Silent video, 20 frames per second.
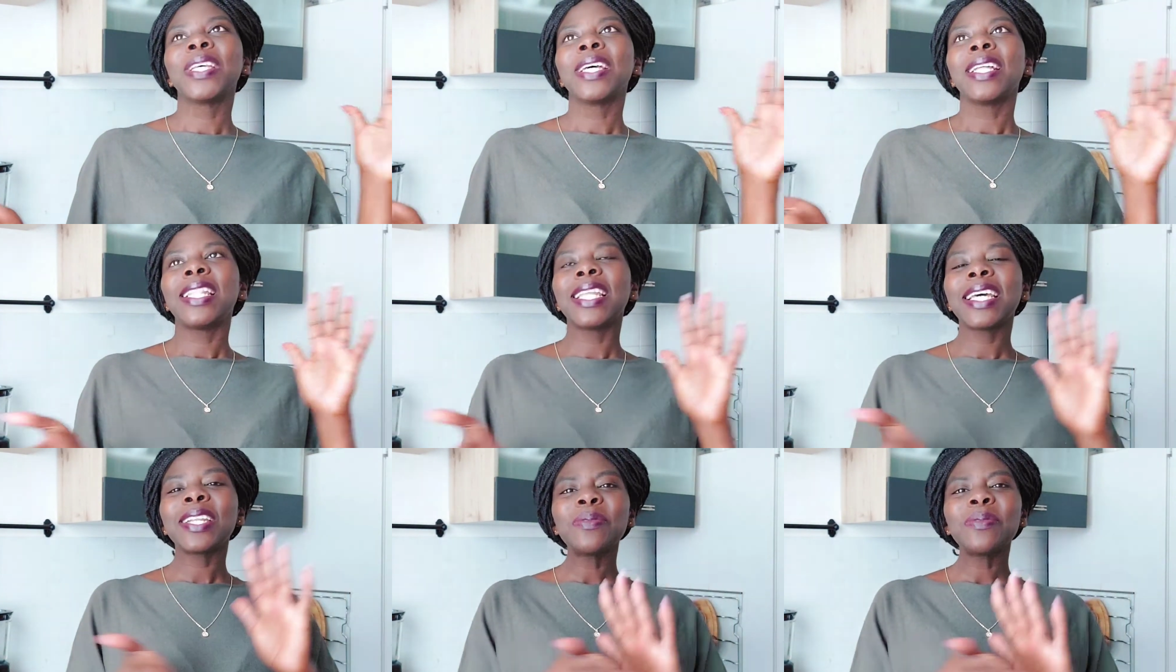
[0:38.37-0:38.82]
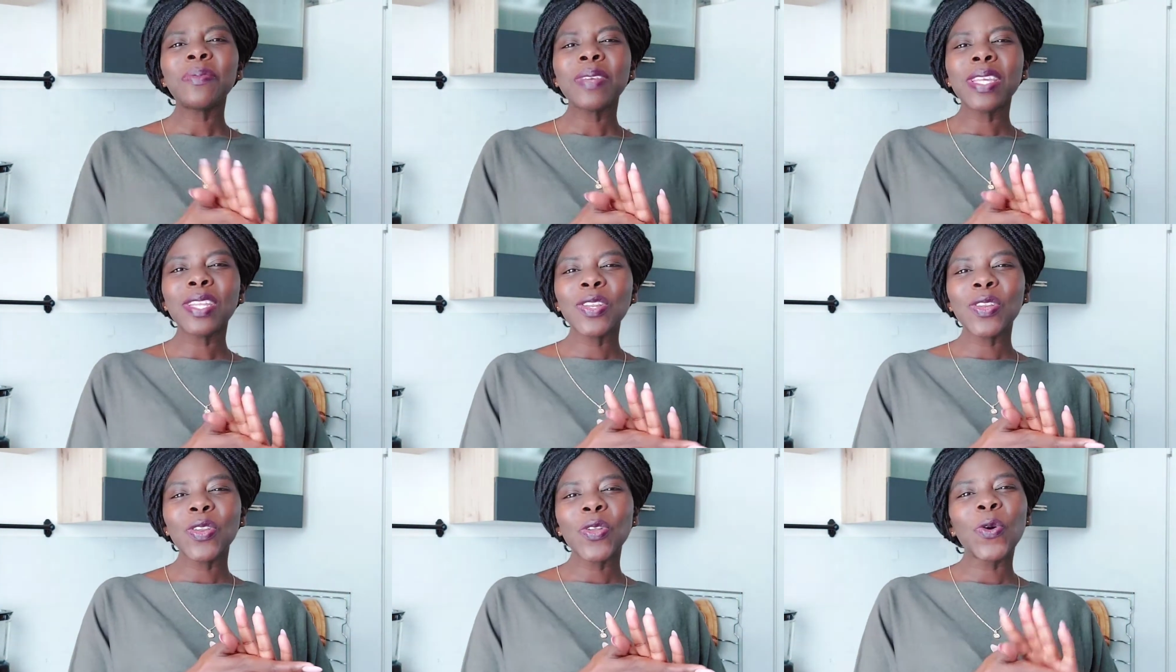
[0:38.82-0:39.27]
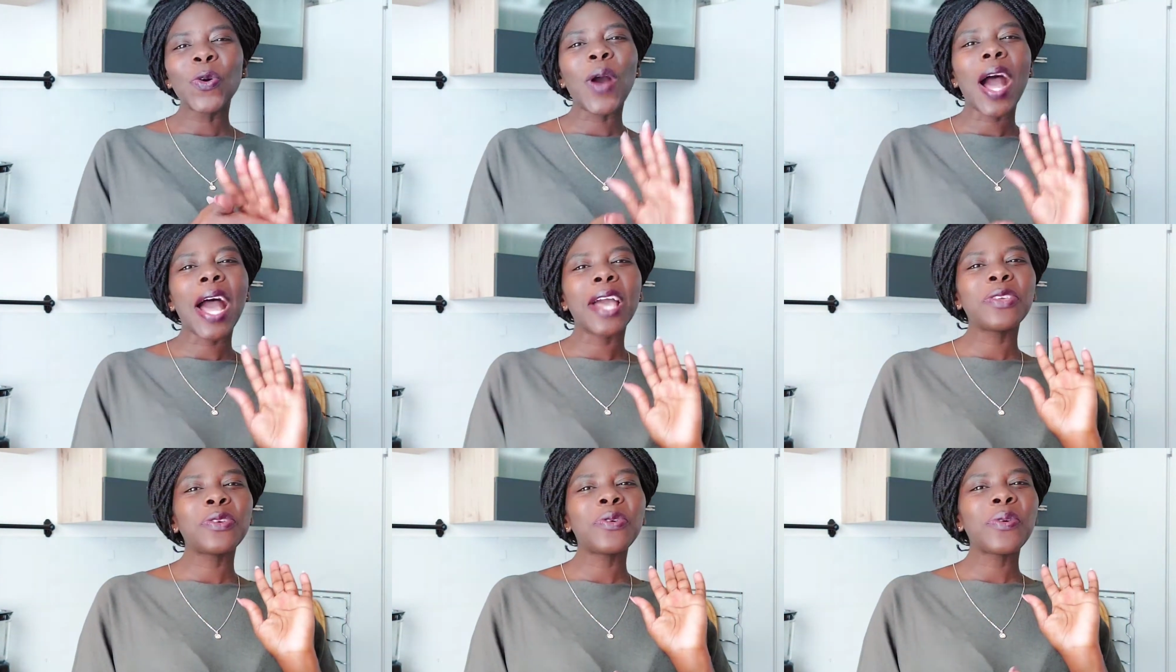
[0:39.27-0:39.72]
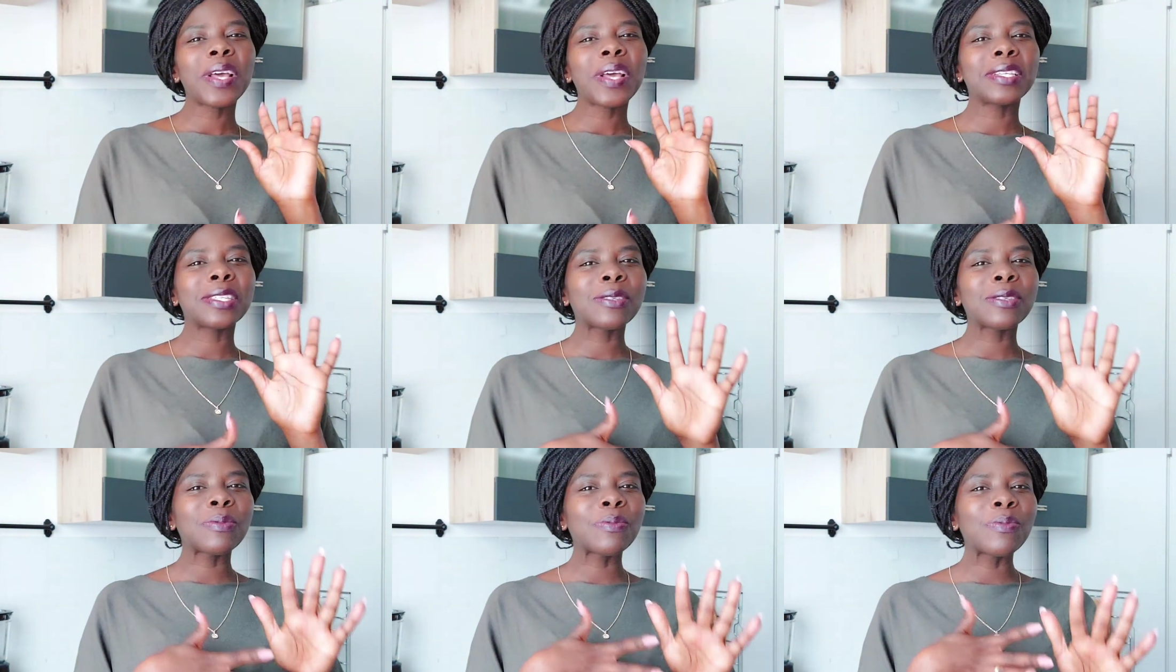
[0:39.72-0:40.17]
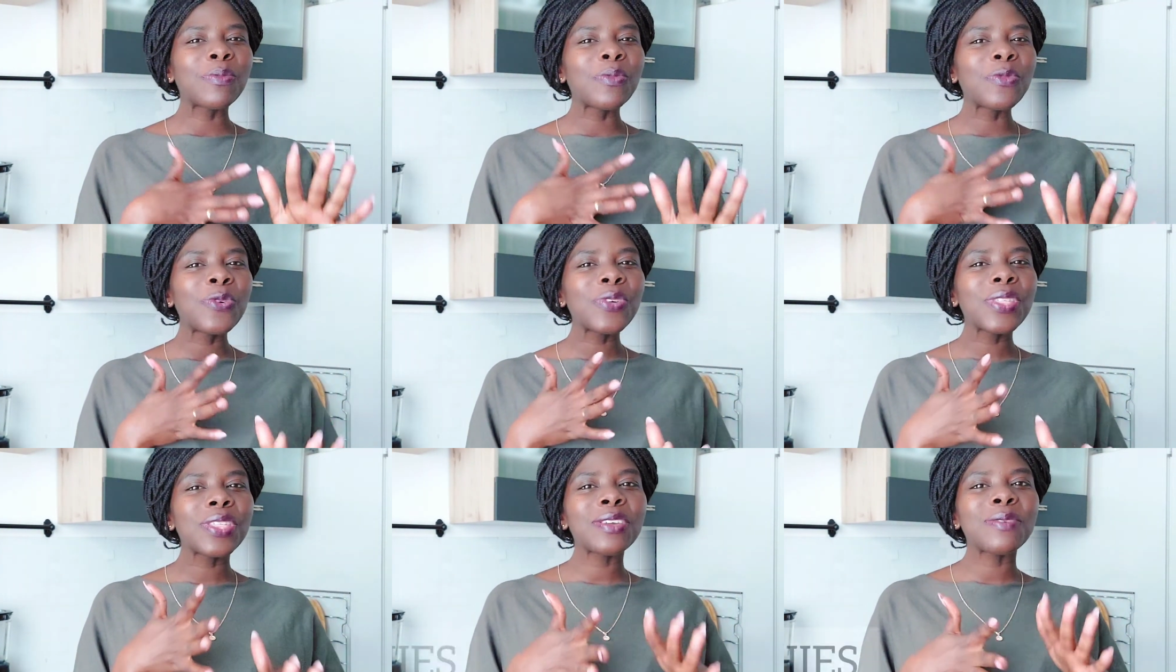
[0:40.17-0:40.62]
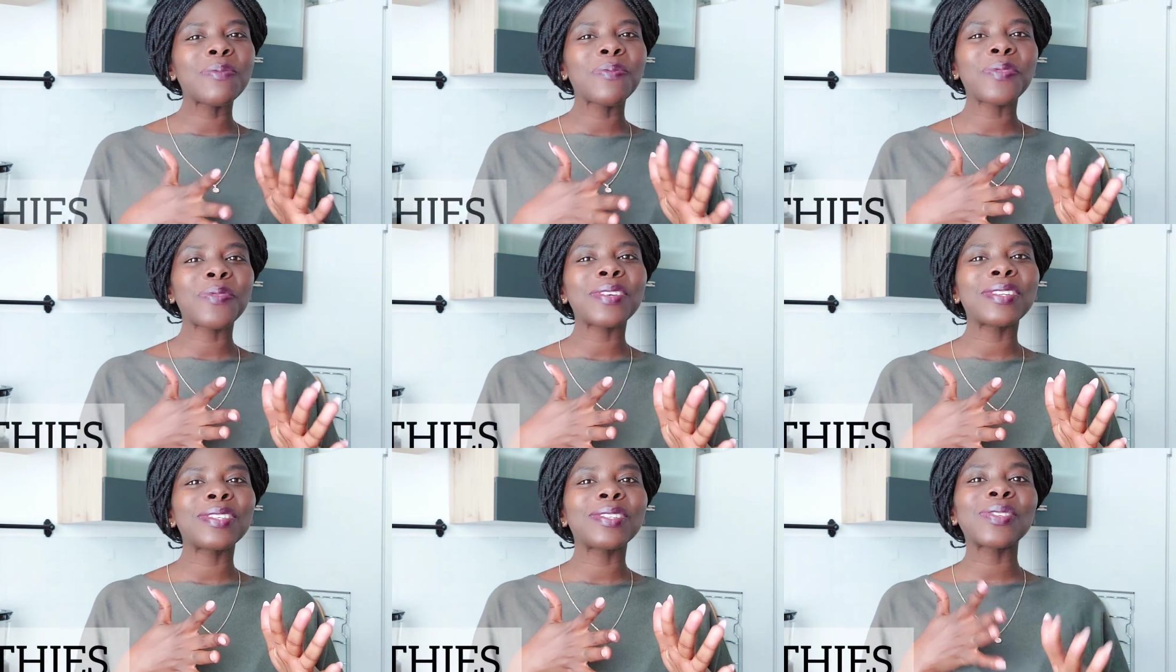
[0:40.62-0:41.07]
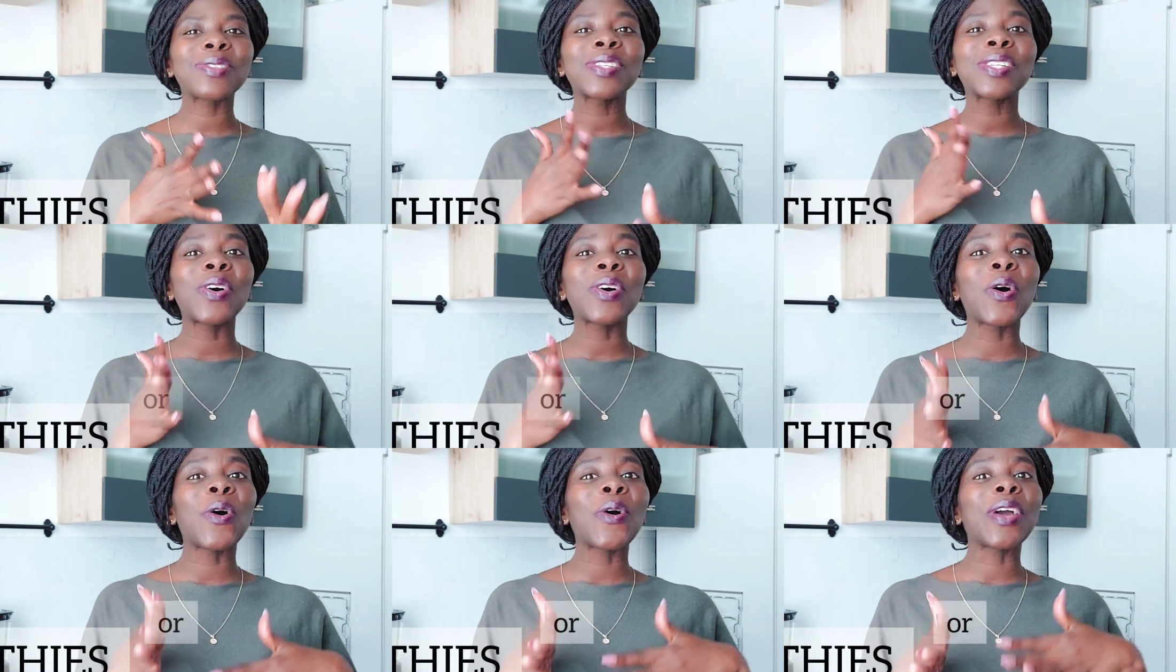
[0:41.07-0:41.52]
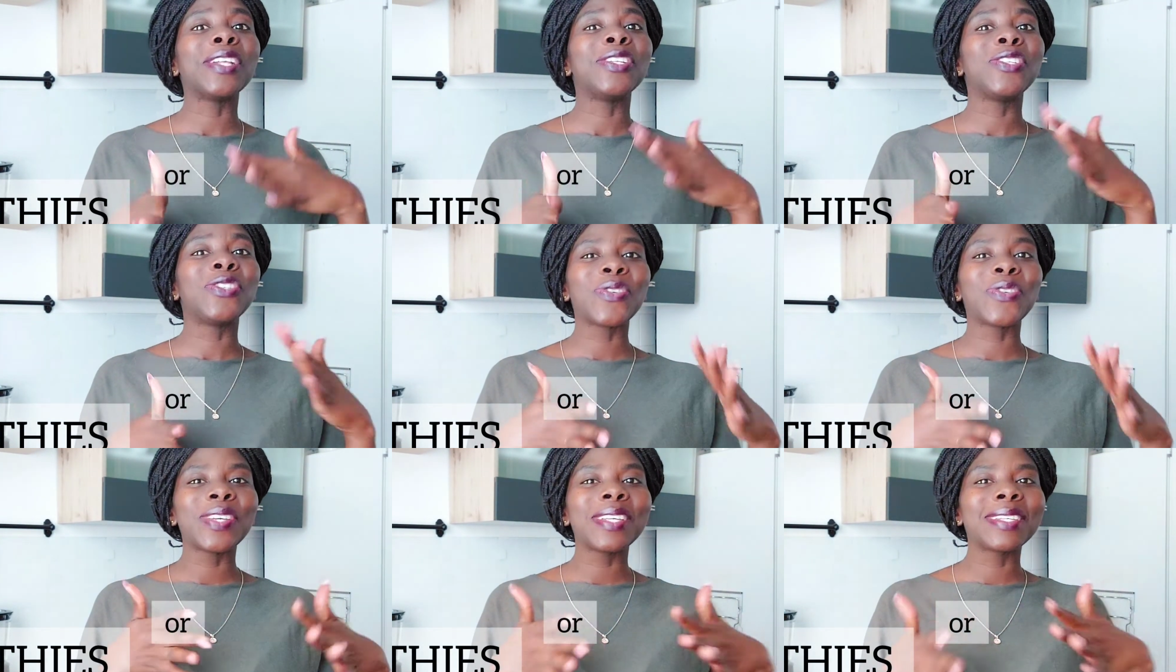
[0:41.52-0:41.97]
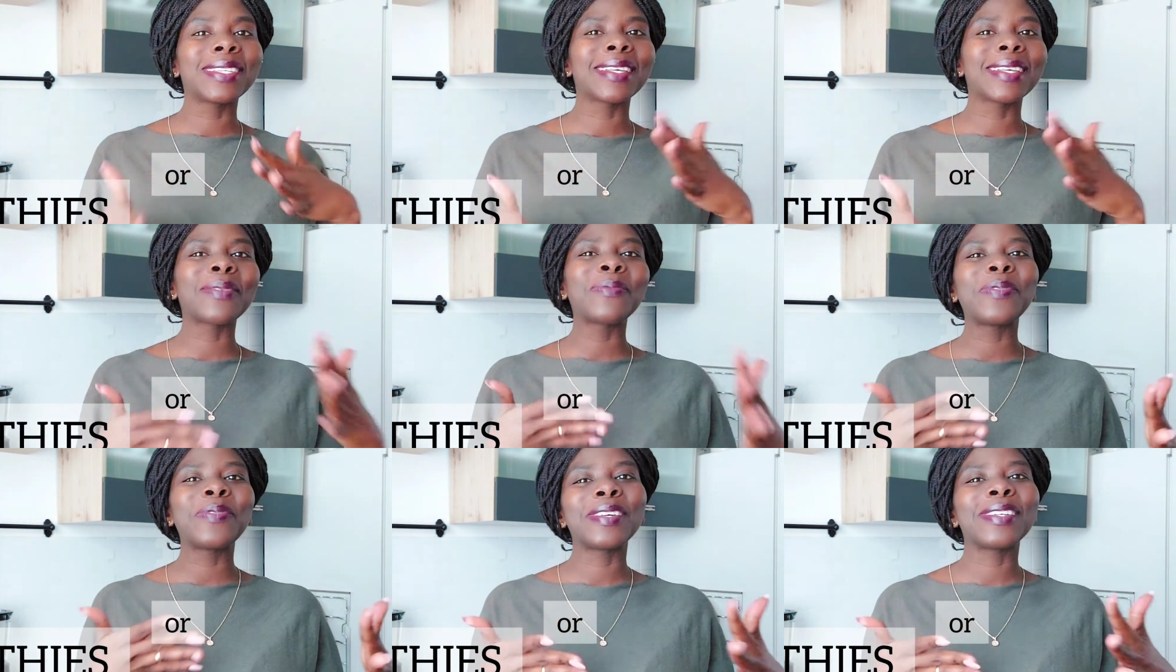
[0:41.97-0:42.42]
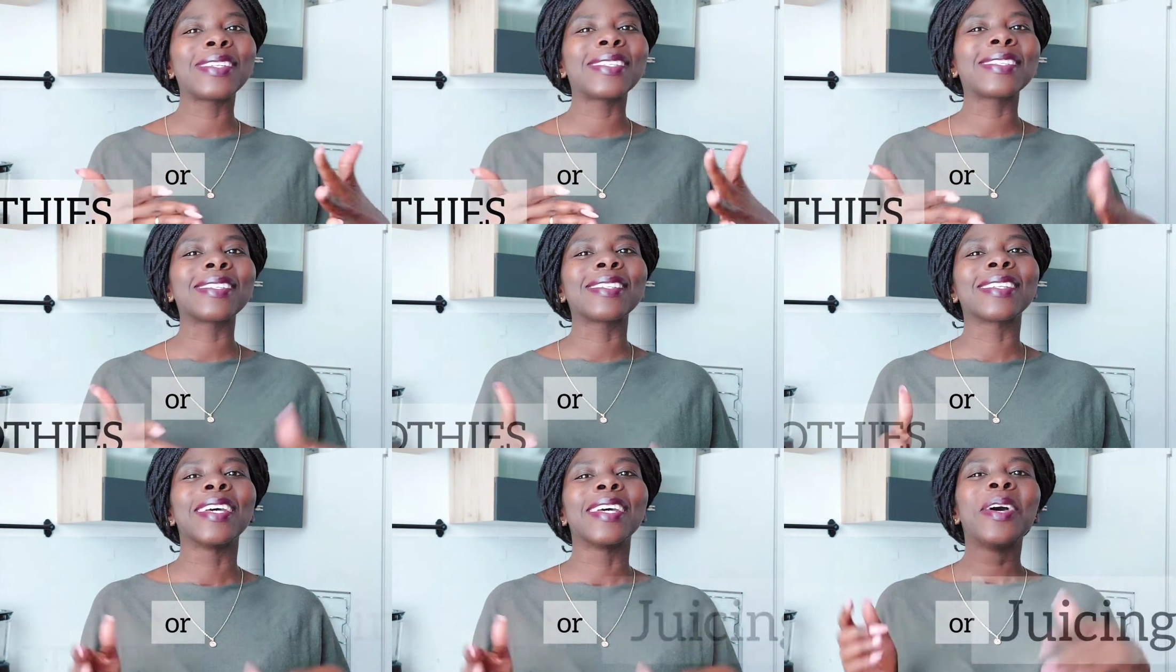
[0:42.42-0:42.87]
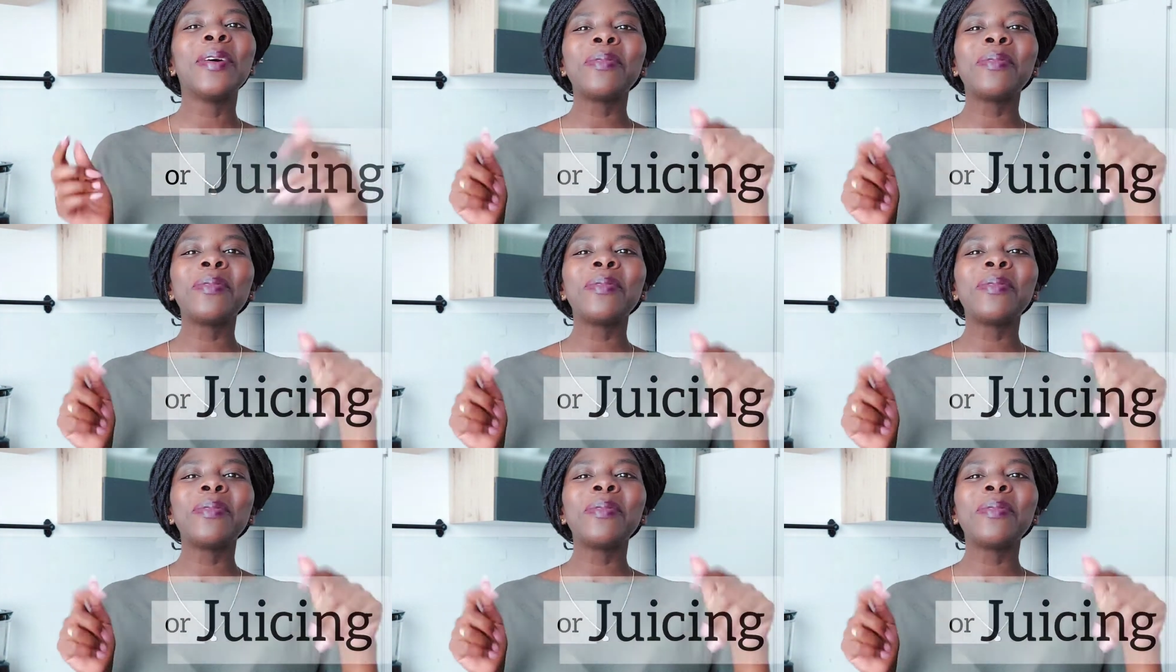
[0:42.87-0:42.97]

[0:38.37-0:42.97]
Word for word: let me know are you a smoothie person or a juicing person